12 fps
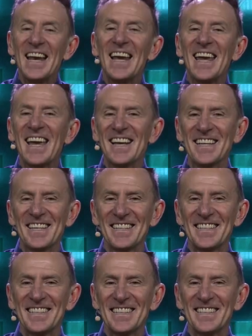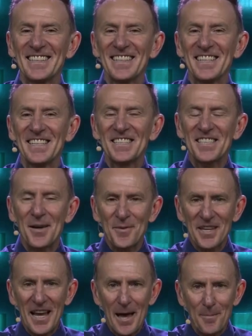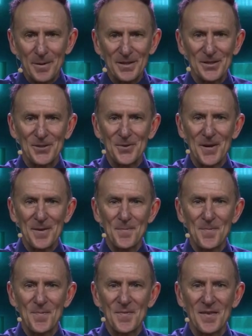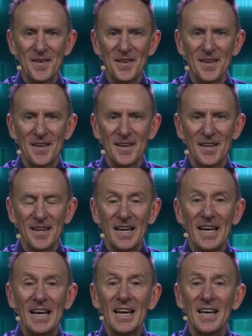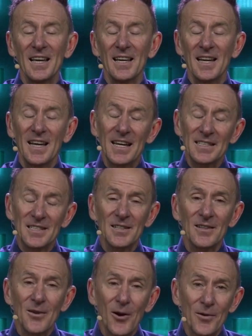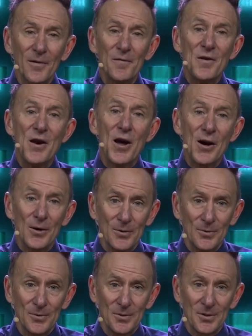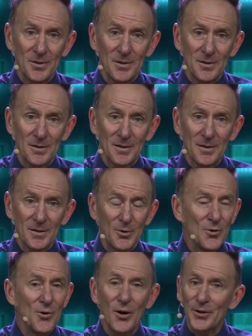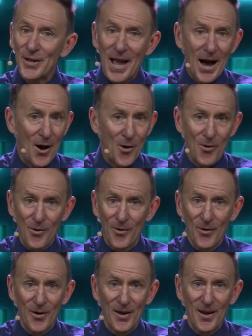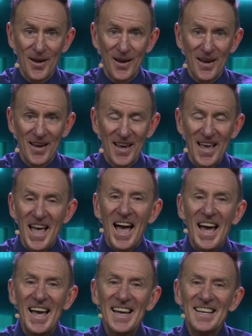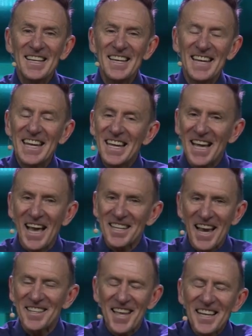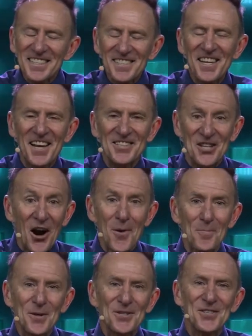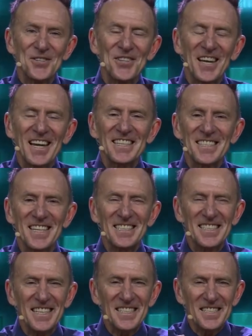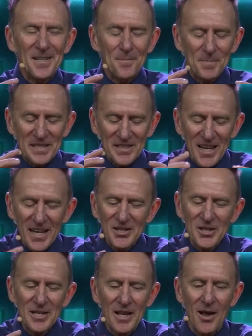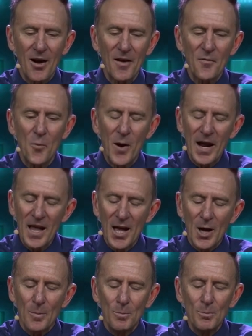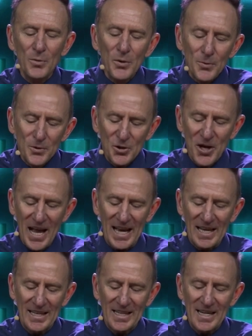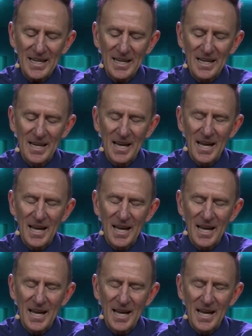and again, something happens to him. He gets a lot of no's. Not now. And he, at, at that stage, I personally think it's, it's, it's the stage in life where mutuality